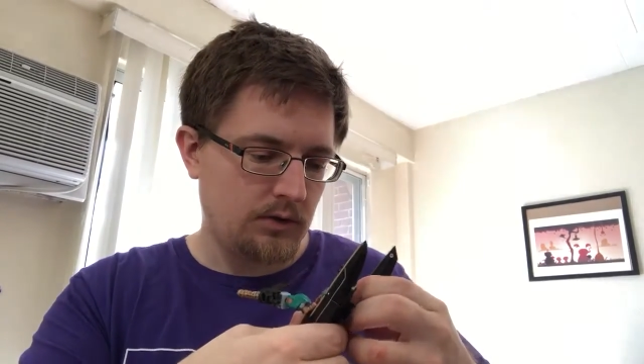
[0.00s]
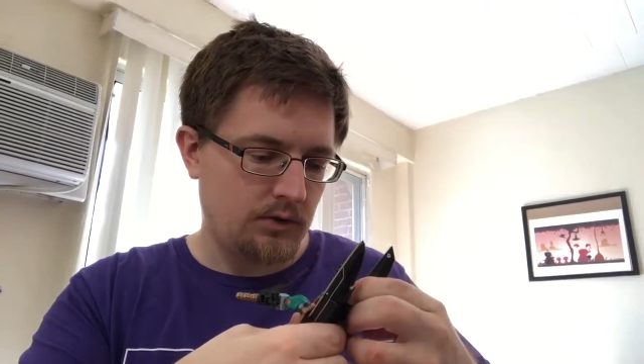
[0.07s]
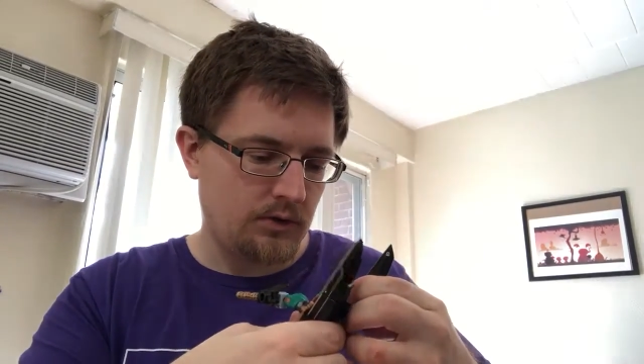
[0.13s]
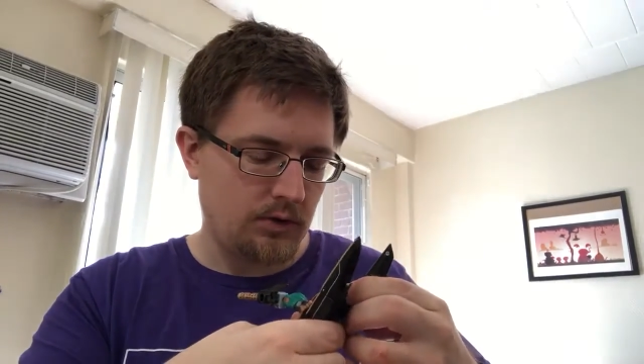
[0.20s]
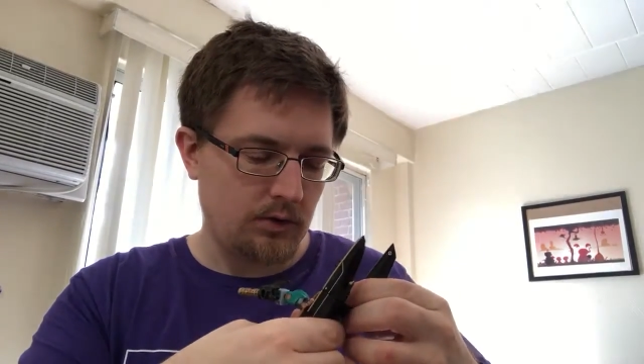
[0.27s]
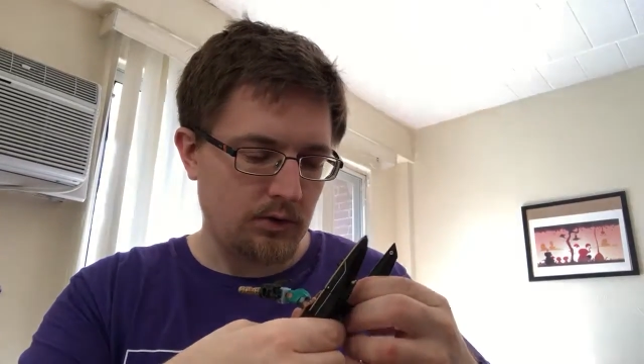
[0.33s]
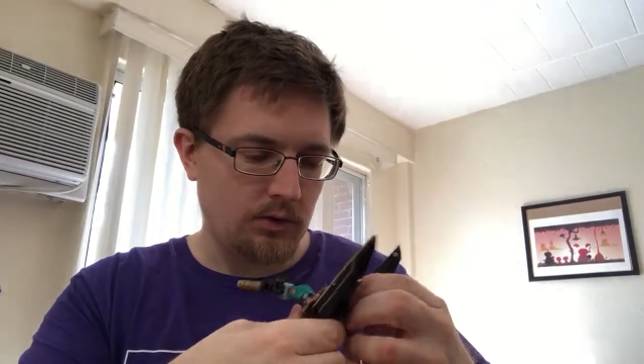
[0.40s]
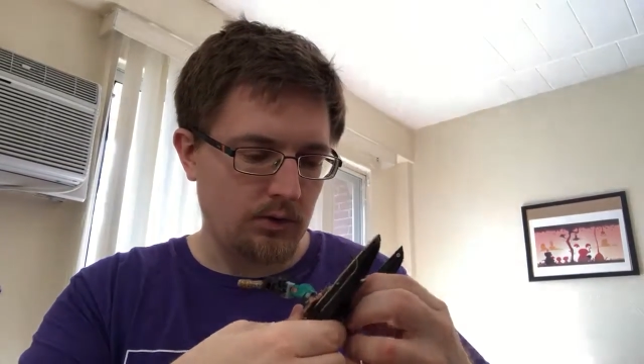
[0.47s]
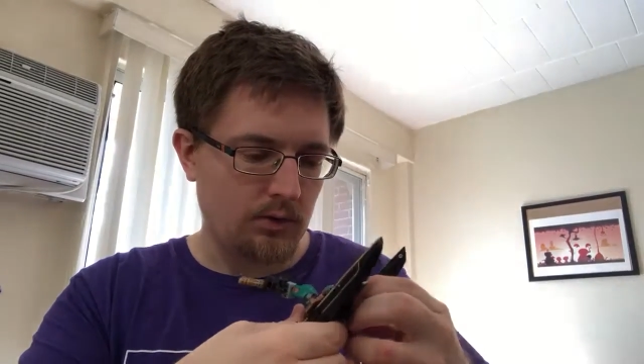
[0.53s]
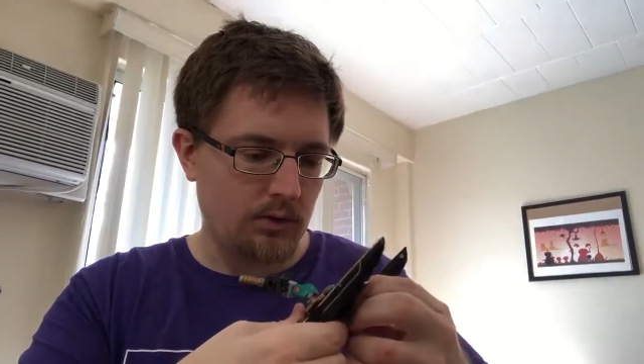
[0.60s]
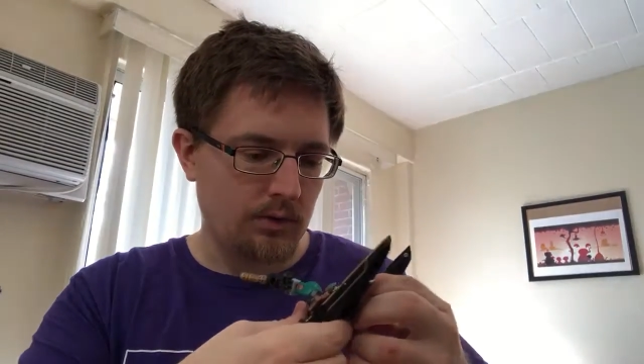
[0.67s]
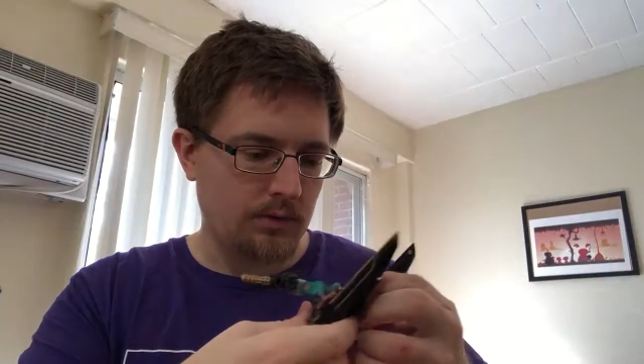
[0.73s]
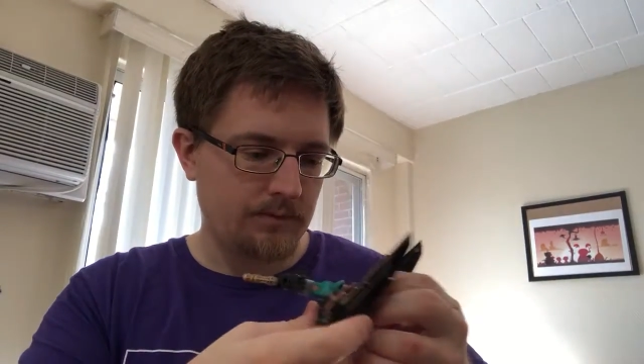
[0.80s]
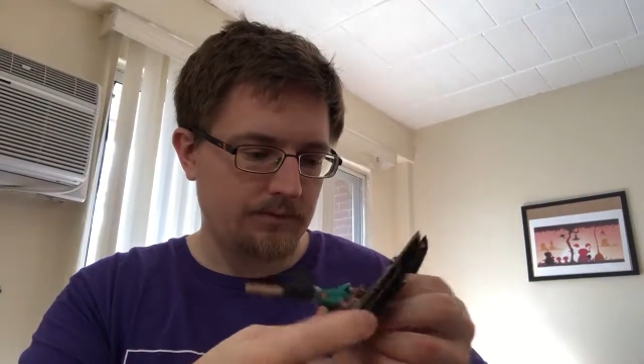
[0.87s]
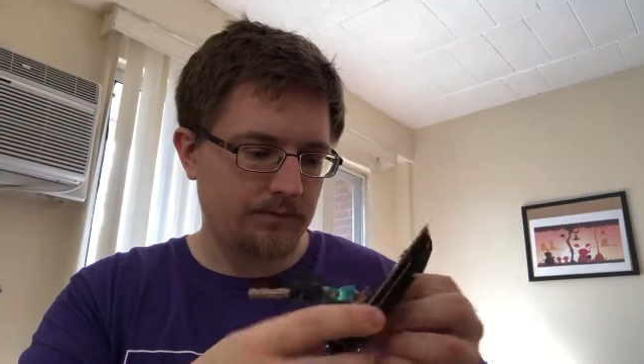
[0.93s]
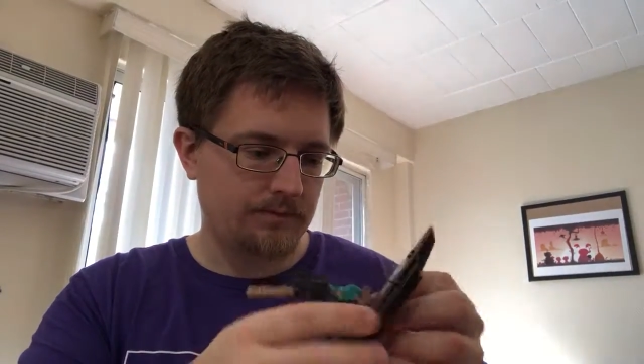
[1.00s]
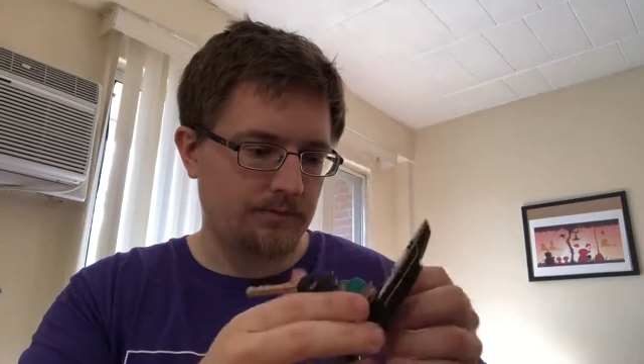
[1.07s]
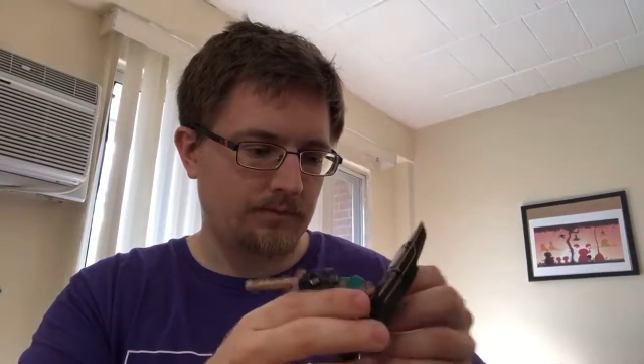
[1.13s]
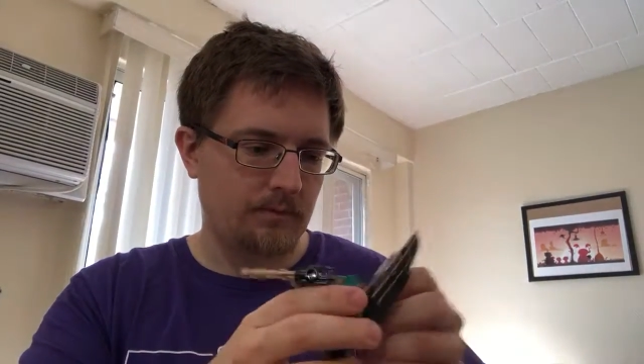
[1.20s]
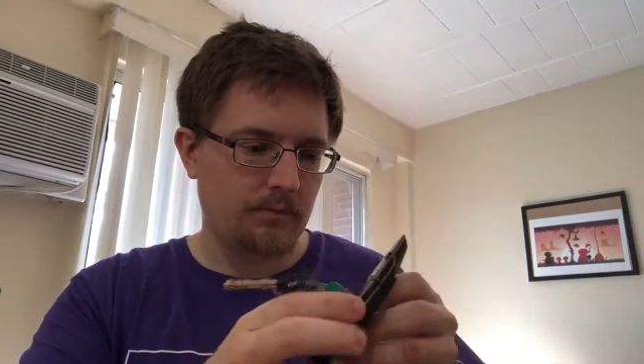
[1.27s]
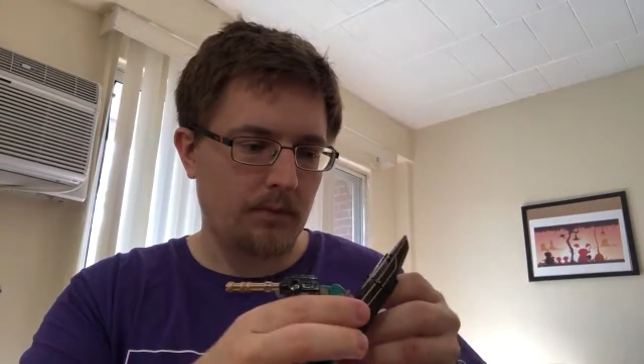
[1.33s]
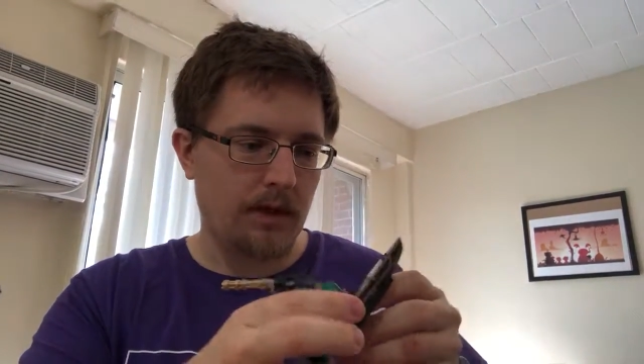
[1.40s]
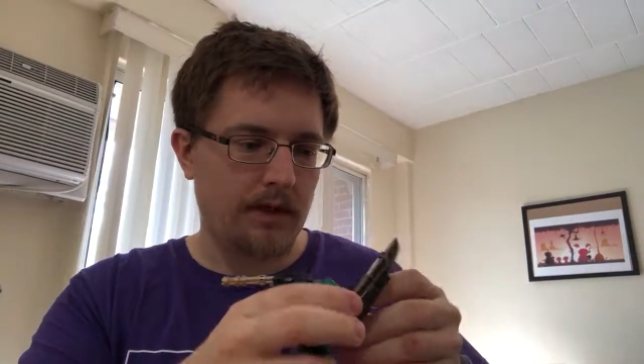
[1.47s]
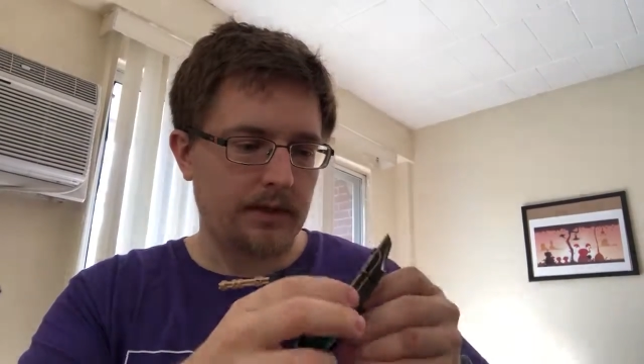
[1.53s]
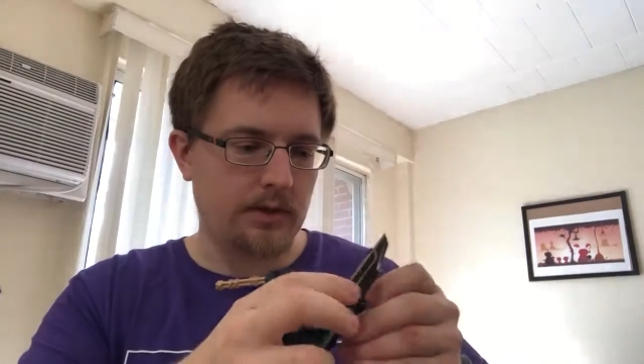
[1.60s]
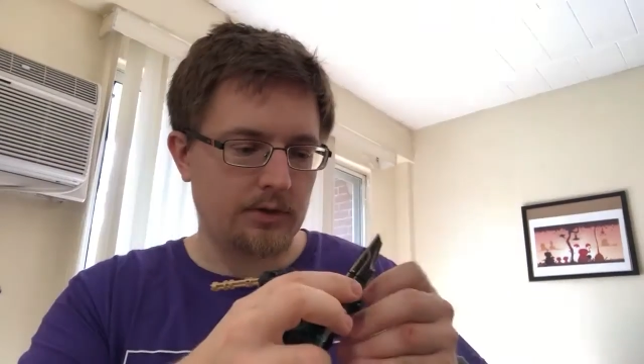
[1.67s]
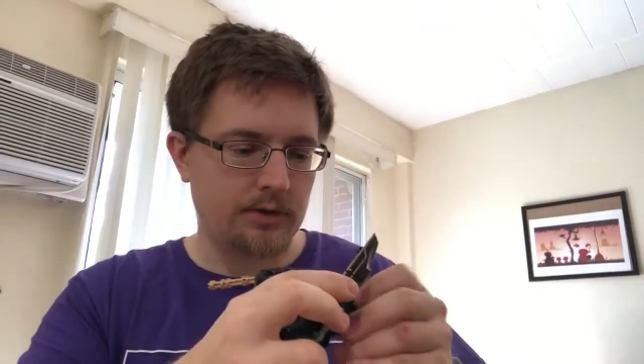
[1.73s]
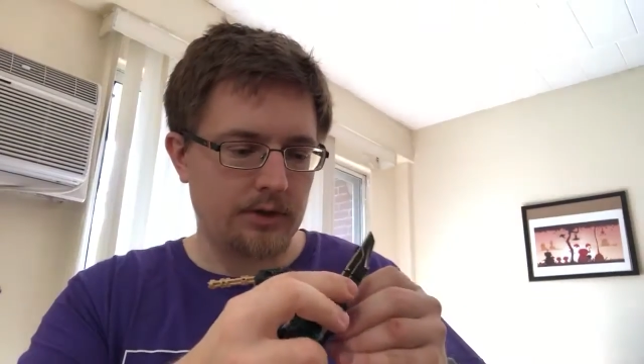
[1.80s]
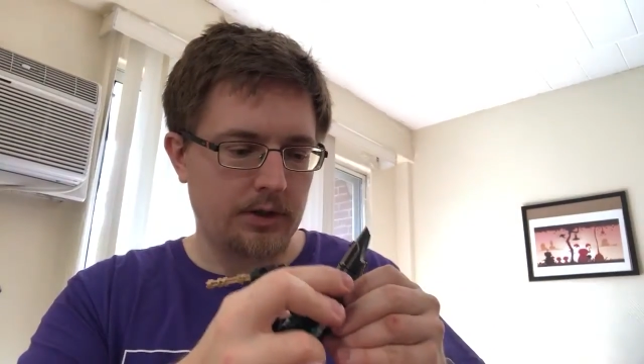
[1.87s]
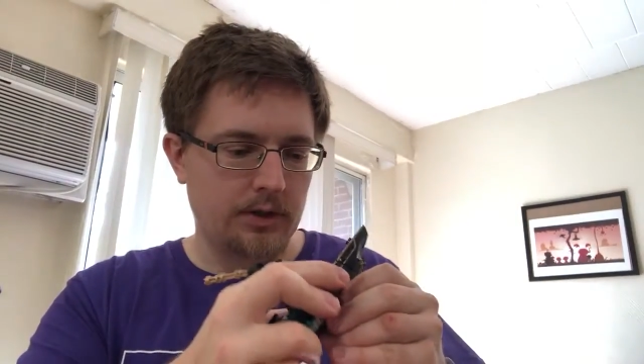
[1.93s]
to my
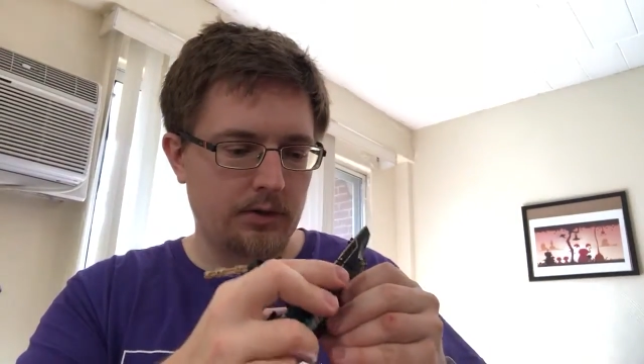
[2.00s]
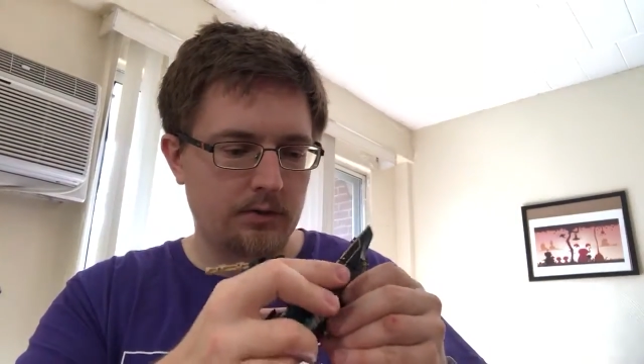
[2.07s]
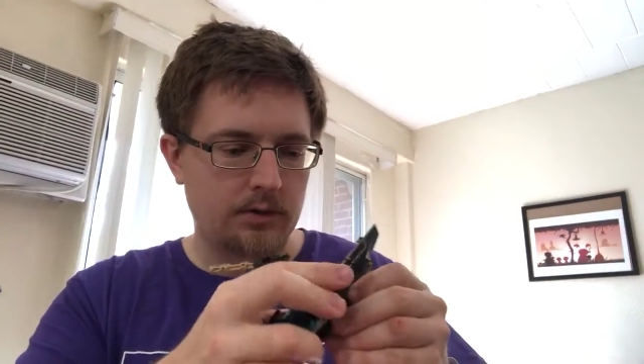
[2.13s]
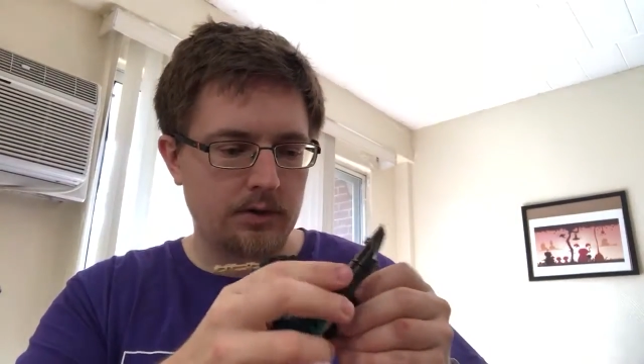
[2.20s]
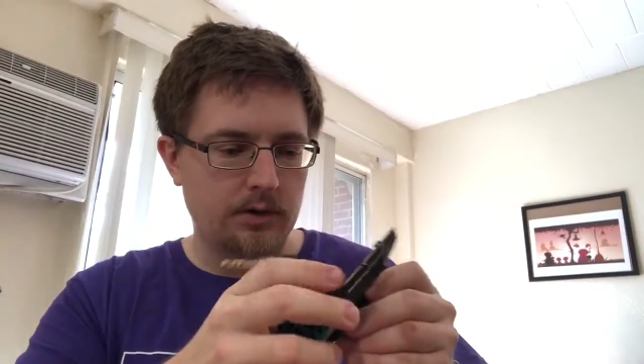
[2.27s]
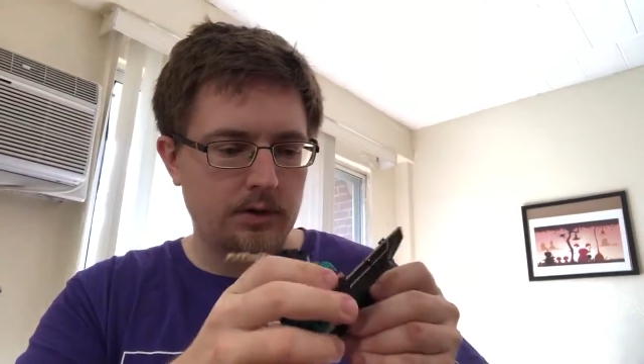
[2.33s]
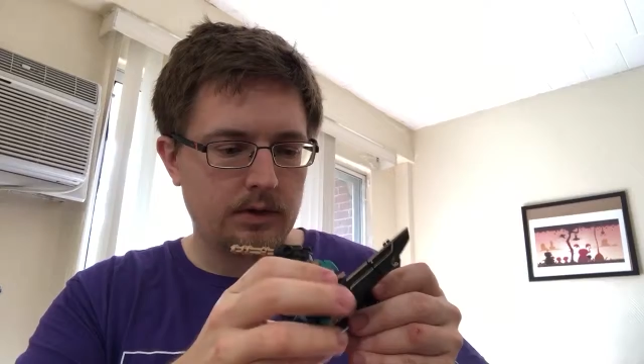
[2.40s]
Undertow,